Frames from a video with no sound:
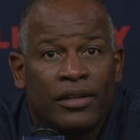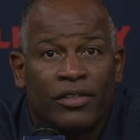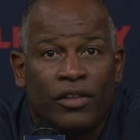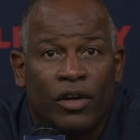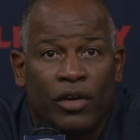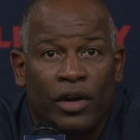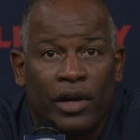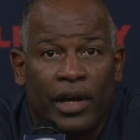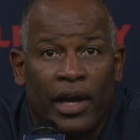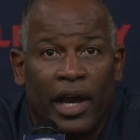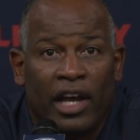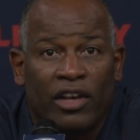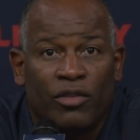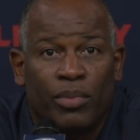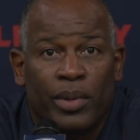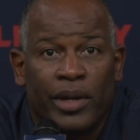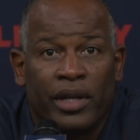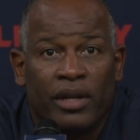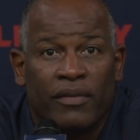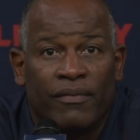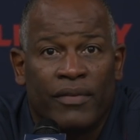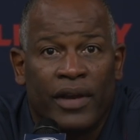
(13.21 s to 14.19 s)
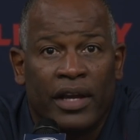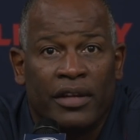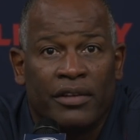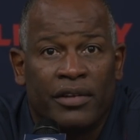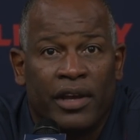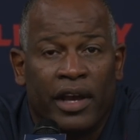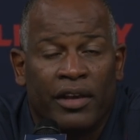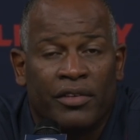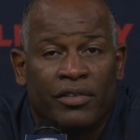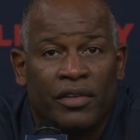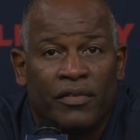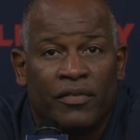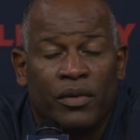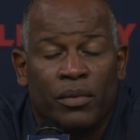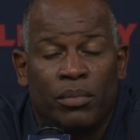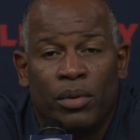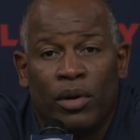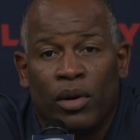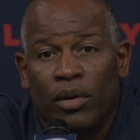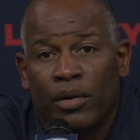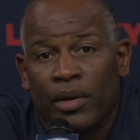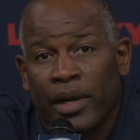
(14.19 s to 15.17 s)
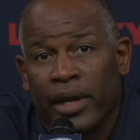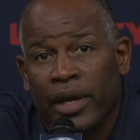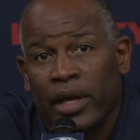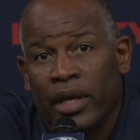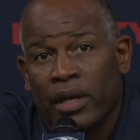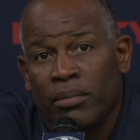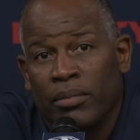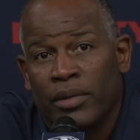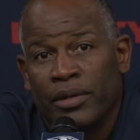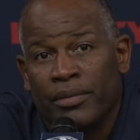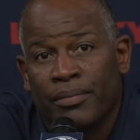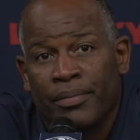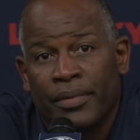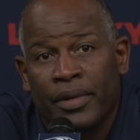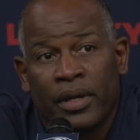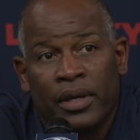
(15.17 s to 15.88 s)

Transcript: Thought our guys played a fantastic football game. And